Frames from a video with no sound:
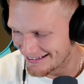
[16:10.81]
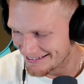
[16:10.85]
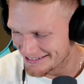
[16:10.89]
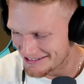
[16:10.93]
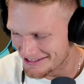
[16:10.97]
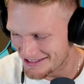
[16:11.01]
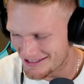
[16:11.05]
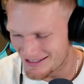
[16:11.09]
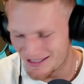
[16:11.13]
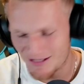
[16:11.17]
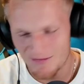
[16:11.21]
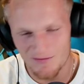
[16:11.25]

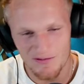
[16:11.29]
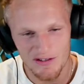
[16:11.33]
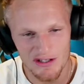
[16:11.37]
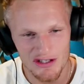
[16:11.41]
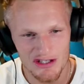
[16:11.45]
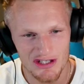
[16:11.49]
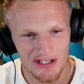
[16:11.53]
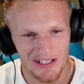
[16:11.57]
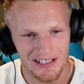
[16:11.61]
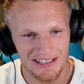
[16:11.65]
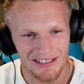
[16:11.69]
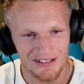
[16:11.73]
just
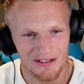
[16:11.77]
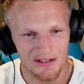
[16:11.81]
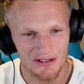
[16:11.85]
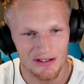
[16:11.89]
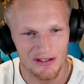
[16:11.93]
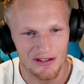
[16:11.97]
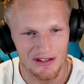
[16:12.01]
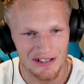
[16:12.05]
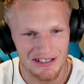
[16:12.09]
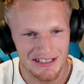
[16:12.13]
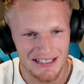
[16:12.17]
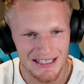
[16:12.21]
envisioning you
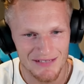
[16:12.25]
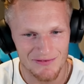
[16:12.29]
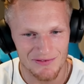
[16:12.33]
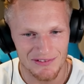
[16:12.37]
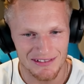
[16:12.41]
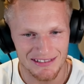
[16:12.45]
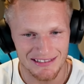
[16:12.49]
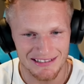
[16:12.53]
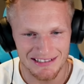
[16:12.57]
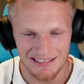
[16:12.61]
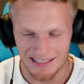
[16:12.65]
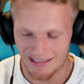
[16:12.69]
guys giving
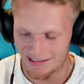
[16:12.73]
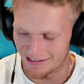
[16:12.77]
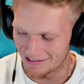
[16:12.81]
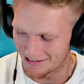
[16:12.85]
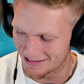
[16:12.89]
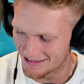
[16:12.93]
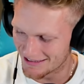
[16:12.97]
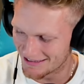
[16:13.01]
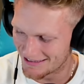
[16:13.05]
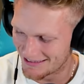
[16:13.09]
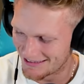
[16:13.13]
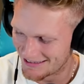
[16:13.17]
each
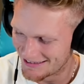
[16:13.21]
other,